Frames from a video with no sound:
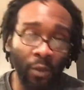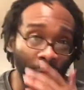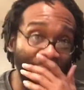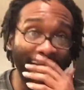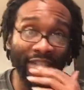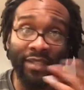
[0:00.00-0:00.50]

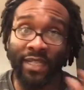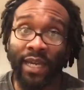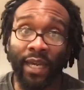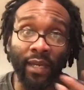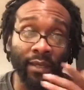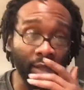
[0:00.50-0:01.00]

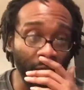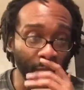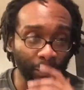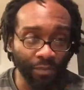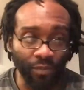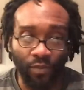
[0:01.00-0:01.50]
2010s
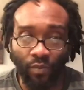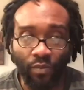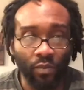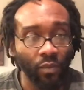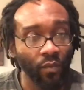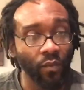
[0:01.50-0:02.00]

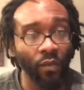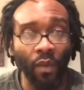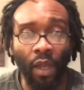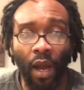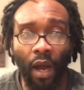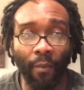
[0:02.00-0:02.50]

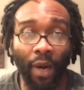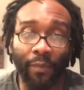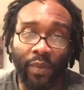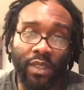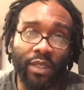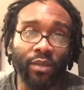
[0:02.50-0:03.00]
um,
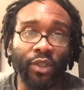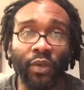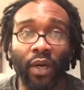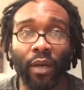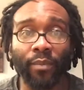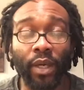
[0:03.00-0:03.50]
up until
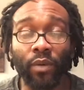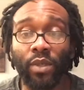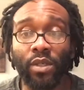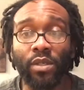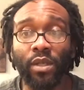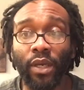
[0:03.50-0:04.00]
Trump, it
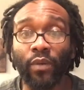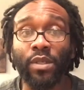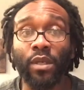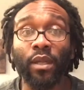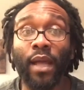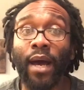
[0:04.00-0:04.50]
was it
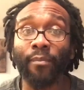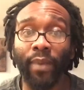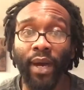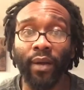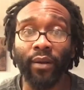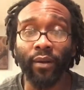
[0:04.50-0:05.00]
was a lot
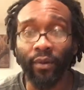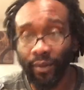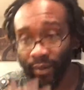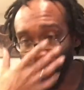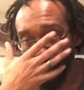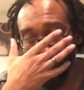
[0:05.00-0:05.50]
better.
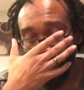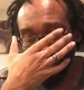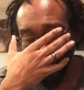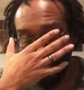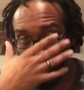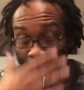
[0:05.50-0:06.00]
You know what I
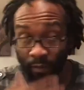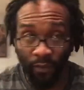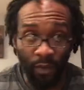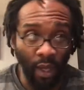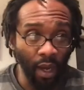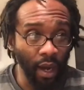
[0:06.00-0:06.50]
mean?
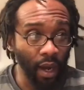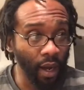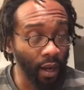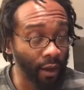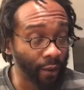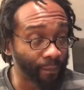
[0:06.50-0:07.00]

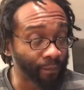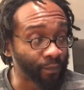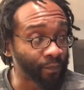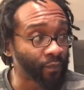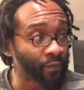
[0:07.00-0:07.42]
Um,